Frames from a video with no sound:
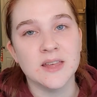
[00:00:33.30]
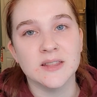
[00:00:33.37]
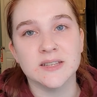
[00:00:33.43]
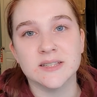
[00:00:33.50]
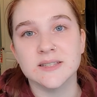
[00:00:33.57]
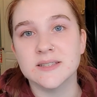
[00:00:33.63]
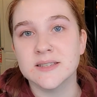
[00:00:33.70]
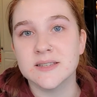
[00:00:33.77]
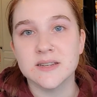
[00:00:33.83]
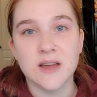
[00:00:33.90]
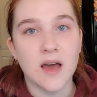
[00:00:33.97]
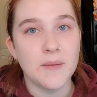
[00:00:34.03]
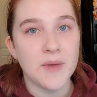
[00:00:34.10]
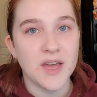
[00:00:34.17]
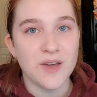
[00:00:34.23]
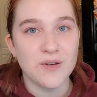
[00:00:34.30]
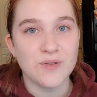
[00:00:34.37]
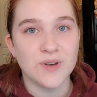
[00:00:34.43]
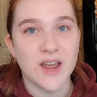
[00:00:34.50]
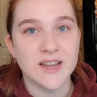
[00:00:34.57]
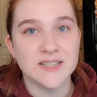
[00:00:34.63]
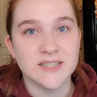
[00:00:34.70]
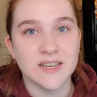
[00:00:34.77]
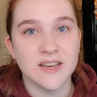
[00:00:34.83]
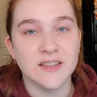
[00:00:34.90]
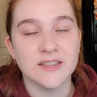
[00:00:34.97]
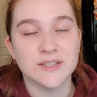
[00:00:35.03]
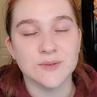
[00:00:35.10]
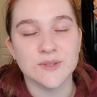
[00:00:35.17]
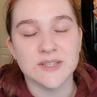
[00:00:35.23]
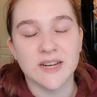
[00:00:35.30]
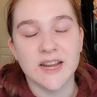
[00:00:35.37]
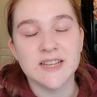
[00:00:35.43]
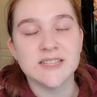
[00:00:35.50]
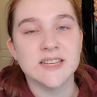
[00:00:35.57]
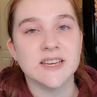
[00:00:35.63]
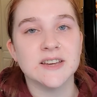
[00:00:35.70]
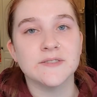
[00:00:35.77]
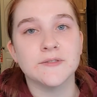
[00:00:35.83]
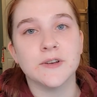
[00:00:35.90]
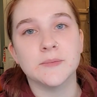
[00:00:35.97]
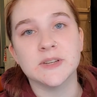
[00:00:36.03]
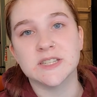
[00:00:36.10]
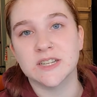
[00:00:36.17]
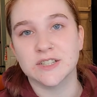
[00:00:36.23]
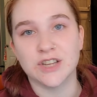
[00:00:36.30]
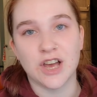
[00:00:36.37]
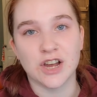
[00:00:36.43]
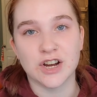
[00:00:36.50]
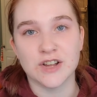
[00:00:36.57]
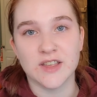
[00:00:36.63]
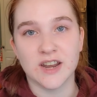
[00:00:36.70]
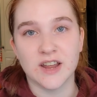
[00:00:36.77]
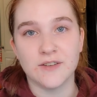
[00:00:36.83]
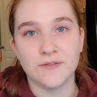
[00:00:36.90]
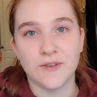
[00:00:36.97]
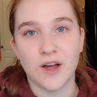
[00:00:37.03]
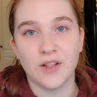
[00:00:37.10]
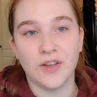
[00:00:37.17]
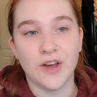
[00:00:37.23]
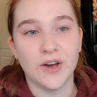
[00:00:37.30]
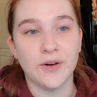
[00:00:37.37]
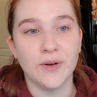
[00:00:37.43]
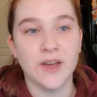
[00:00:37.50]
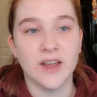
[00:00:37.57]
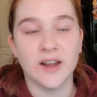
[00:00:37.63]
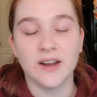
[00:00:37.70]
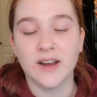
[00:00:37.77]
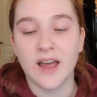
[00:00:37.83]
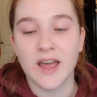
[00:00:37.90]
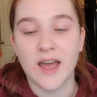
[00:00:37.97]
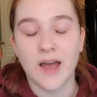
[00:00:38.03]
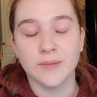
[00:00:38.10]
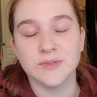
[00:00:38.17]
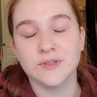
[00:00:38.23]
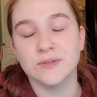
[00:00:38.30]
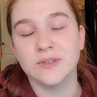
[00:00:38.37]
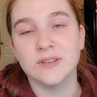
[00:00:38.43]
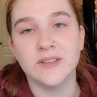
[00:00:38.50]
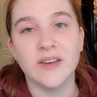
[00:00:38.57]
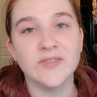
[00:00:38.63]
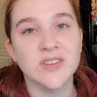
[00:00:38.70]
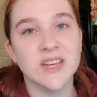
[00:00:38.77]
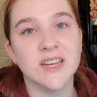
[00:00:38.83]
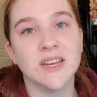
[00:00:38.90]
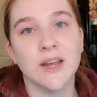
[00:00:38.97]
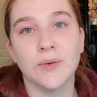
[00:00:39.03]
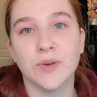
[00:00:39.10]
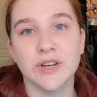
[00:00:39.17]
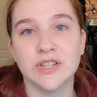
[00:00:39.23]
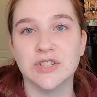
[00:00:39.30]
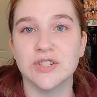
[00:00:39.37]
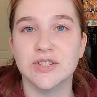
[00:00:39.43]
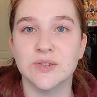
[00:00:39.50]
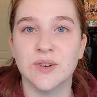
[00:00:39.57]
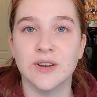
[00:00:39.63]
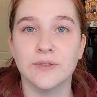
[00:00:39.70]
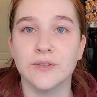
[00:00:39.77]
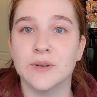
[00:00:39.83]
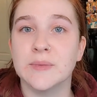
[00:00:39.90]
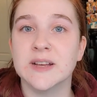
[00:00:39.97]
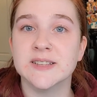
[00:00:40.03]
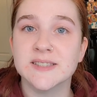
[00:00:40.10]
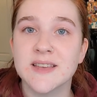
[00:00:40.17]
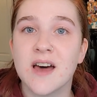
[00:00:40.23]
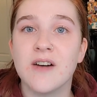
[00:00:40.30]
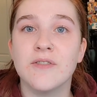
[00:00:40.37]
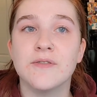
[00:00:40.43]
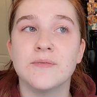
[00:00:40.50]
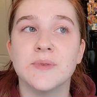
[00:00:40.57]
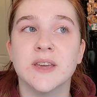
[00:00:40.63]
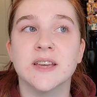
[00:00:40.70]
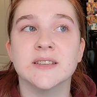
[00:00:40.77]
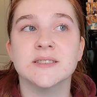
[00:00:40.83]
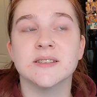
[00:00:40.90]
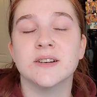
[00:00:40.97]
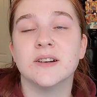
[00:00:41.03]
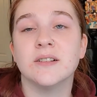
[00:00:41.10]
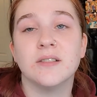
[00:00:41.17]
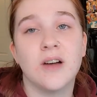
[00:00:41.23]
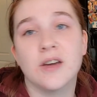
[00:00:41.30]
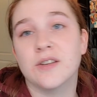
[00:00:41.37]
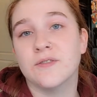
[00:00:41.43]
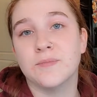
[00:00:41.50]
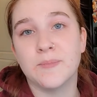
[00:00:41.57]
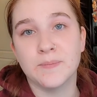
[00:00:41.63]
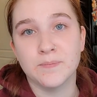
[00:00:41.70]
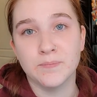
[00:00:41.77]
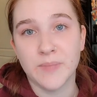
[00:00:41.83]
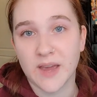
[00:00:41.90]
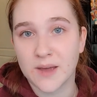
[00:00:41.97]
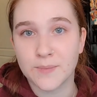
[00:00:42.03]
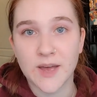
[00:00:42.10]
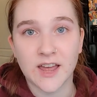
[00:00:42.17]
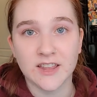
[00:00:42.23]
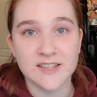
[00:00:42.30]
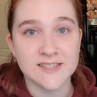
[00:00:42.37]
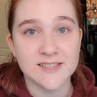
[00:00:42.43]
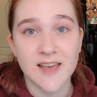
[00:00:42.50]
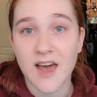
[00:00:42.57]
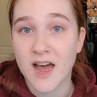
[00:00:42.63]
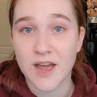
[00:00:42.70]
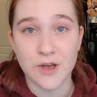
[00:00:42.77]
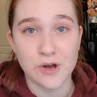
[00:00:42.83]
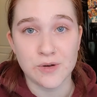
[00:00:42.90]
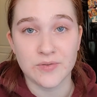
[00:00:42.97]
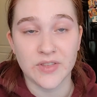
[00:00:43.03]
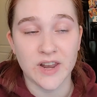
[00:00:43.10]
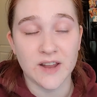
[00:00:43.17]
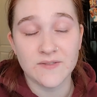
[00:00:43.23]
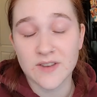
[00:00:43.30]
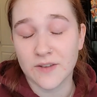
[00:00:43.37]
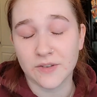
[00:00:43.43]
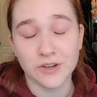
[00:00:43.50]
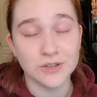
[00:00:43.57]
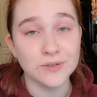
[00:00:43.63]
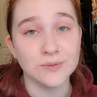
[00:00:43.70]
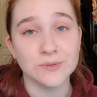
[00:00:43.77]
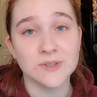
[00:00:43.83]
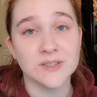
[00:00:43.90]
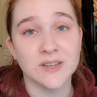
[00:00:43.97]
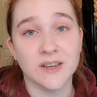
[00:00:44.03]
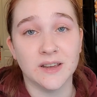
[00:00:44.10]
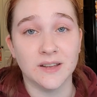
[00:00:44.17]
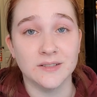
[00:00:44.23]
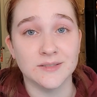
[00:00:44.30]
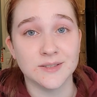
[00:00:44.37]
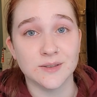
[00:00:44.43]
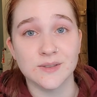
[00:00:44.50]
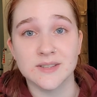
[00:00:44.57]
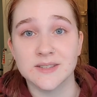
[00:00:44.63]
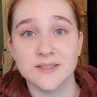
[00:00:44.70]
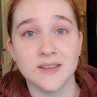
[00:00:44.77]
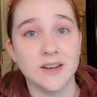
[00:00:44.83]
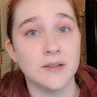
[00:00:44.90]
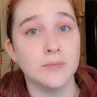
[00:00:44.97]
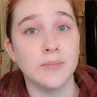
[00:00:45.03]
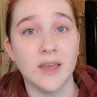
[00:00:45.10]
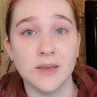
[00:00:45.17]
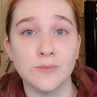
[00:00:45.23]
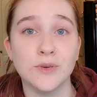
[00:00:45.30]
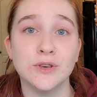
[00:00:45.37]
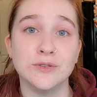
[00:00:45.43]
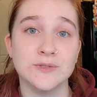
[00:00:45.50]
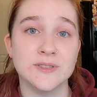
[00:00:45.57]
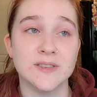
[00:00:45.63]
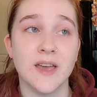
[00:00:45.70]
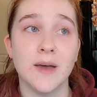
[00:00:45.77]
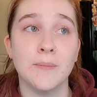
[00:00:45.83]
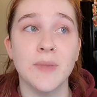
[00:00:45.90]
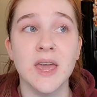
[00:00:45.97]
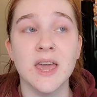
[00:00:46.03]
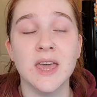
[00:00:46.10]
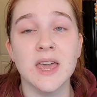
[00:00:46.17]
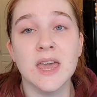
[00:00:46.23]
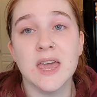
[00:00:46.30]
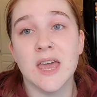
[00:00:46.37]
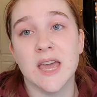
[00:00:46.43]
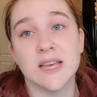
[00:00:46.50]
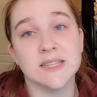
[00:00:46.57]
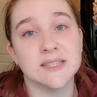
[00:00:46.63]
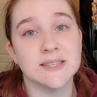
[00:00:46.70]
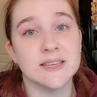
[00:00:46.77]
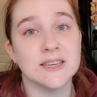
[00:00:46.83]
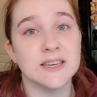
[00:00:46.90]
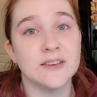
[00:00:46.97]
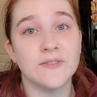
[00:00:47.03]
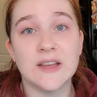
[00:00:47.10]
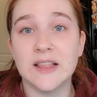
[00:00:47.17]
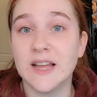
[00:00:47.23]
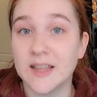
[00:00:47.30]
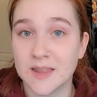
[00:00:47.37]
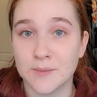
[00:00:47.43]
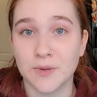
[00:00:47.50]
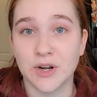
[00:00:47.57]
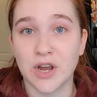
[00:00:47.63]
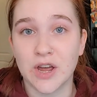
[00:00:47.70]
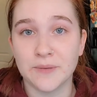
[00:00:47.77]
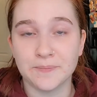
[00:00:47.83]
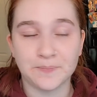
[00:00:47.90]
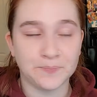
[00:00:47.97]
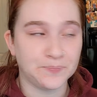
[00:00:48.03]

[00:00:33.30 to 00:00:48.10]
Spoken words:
This is not my own idea. This was an idea from a TikToker that I follow, and I absolutely loved it, and I wanted to do it for myself because there are a lot of makeup palettes that I own that I've never used, and so this is going to make me use them and see if I like them or not.